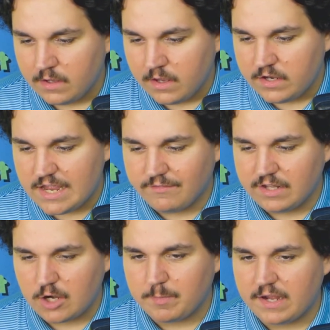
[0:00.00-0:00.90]
do you have a
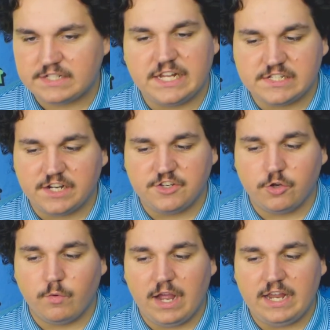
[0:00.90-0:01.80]
letterbox? Yes, I
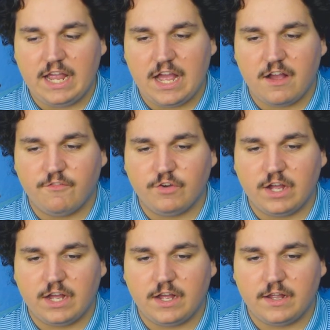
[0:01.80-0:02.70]
do. I have,
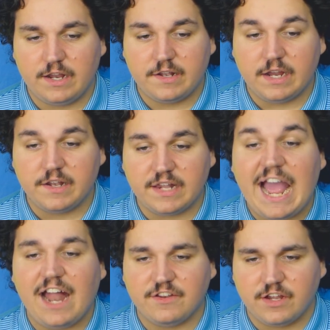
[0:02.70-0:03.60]
it's
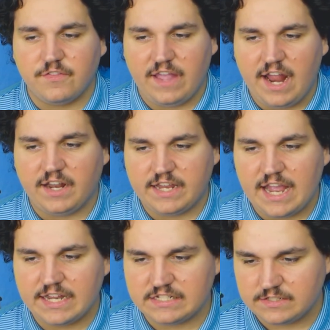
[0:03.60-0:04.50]
at the
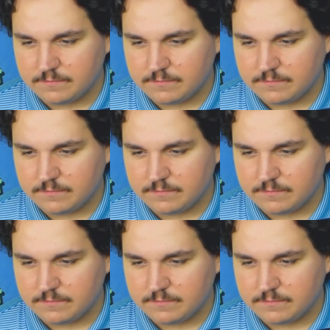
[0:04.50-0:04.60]
Hannahcast.